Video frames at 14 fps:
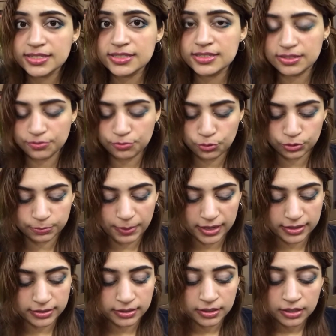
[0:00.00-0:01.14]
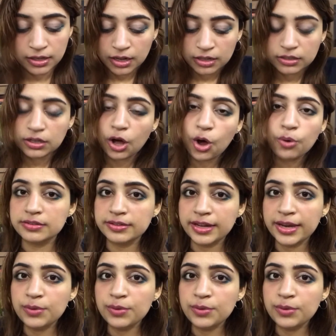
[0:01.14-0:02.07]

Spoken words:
is the fourth palette now.